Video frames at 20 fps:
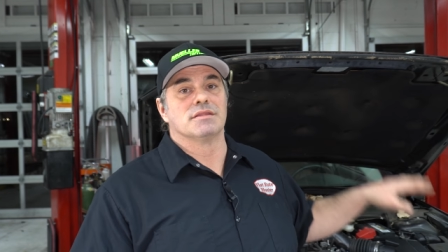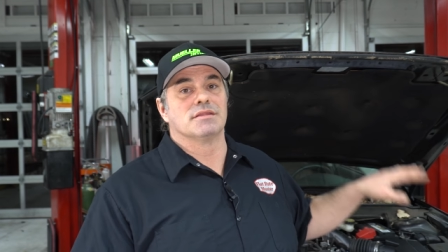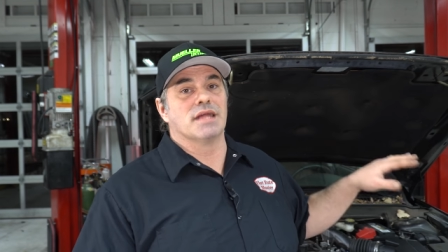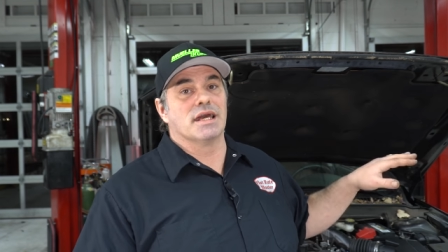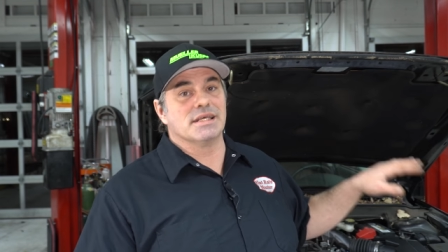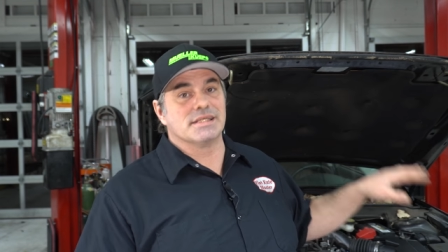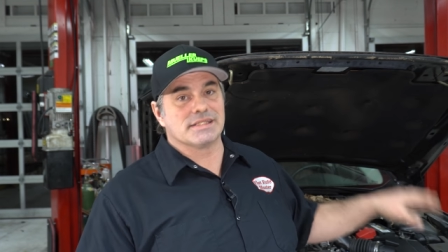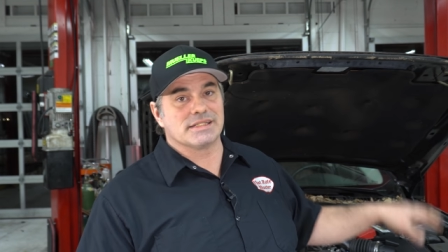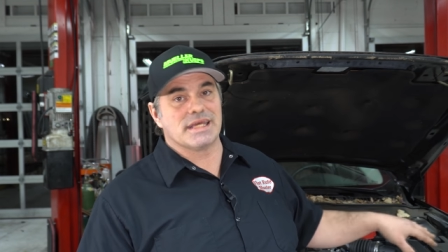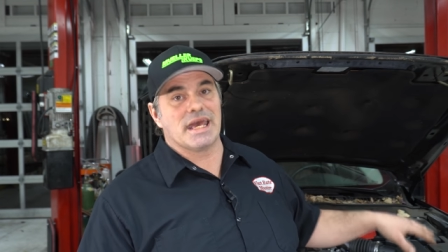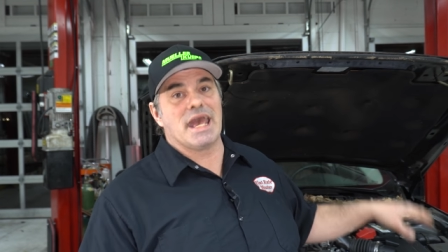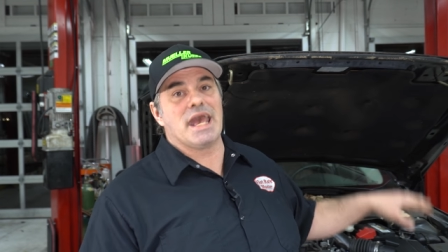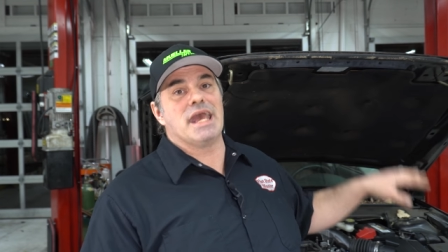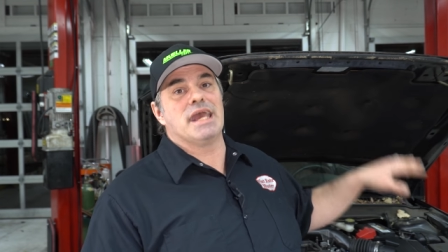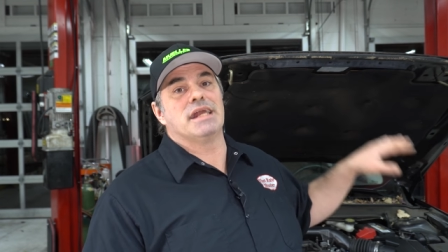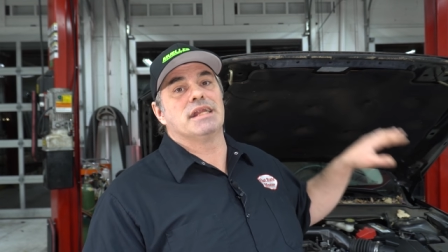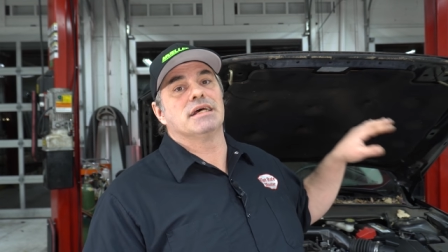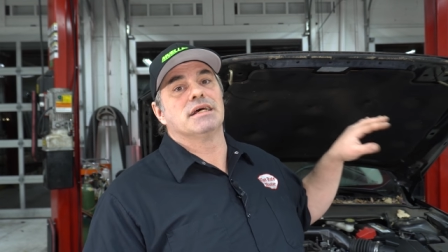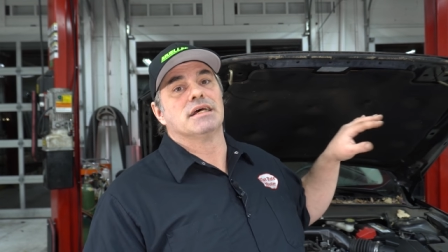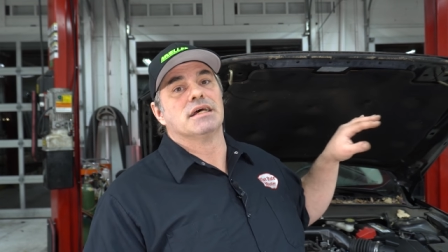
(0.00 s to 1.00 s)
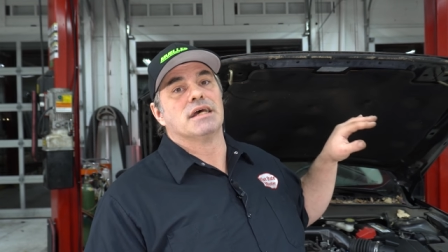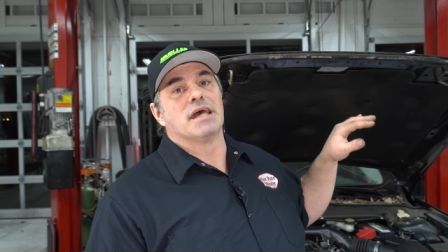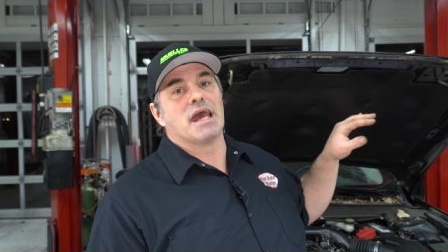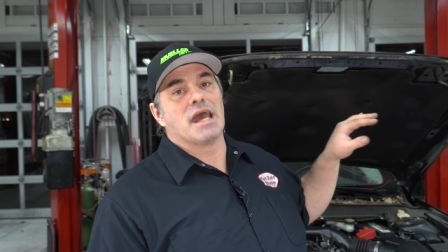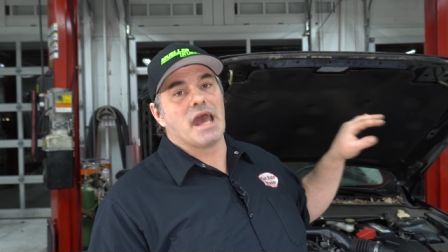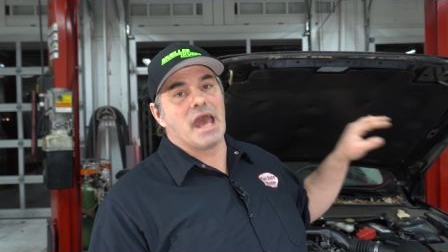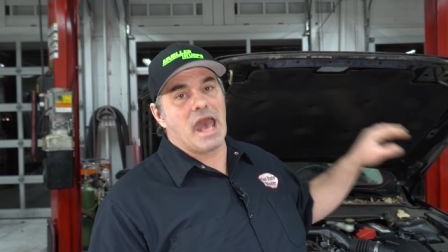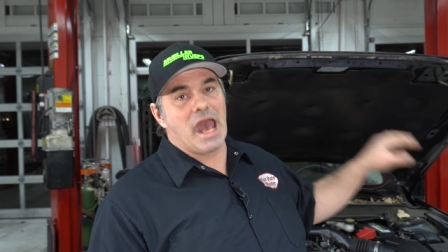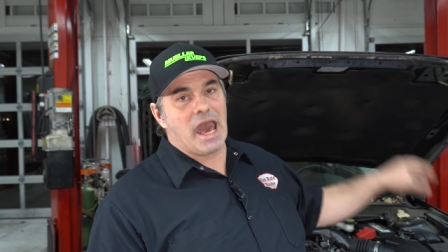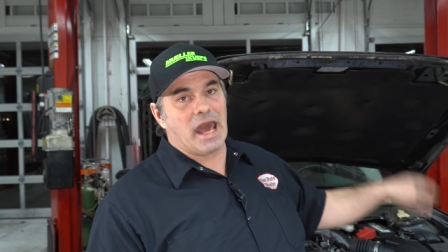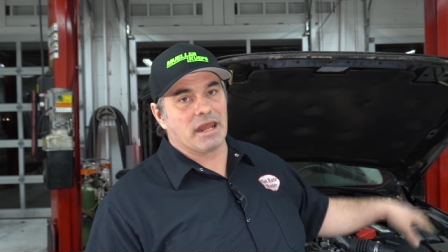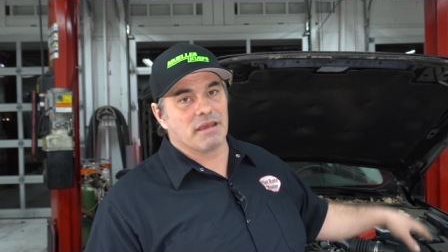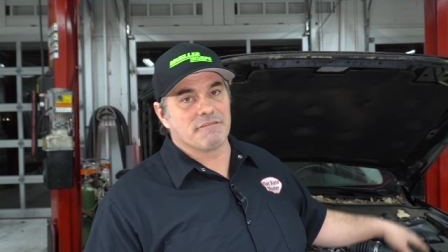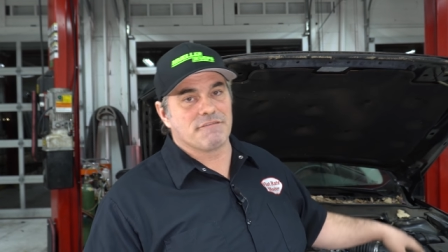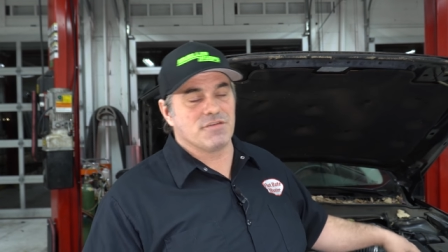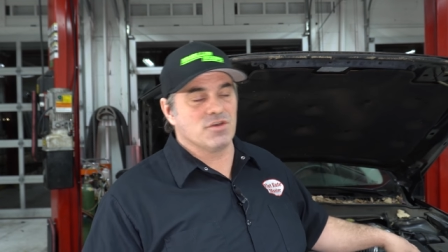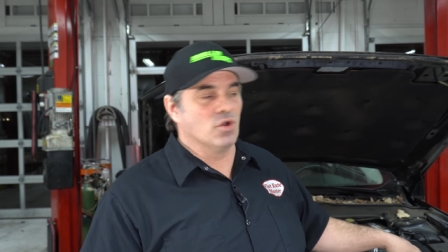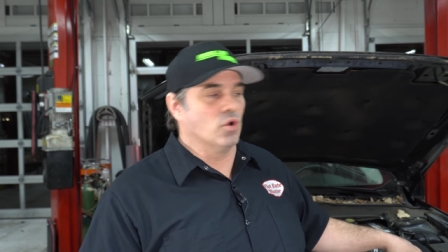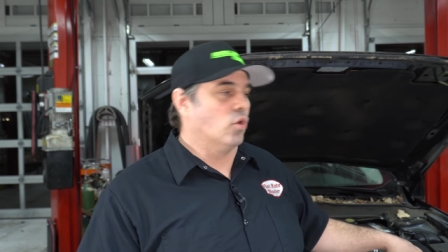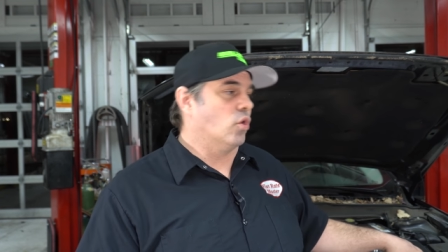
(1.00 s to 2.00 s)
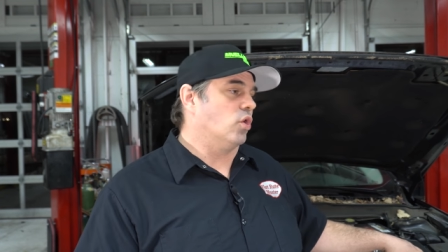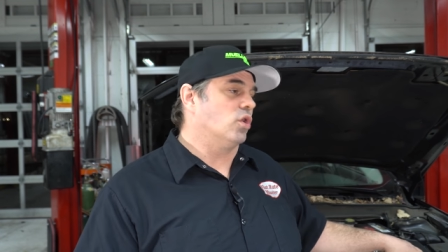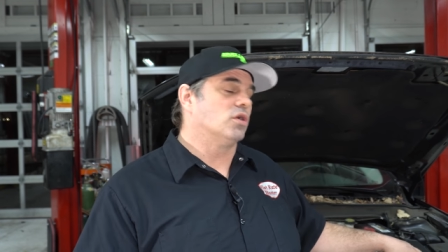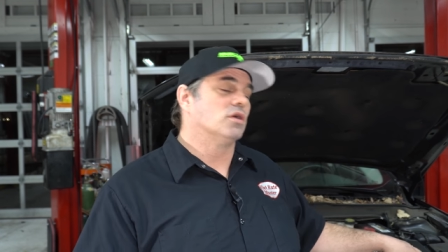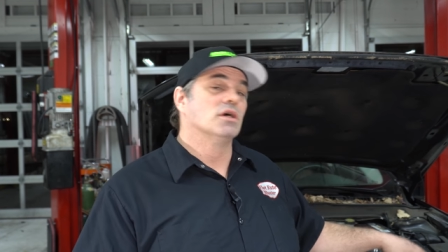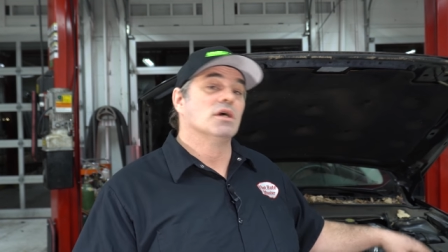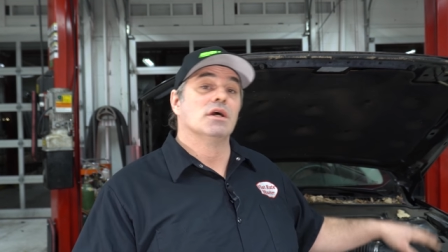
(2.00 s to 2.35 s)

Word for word: They stayed adding fuel.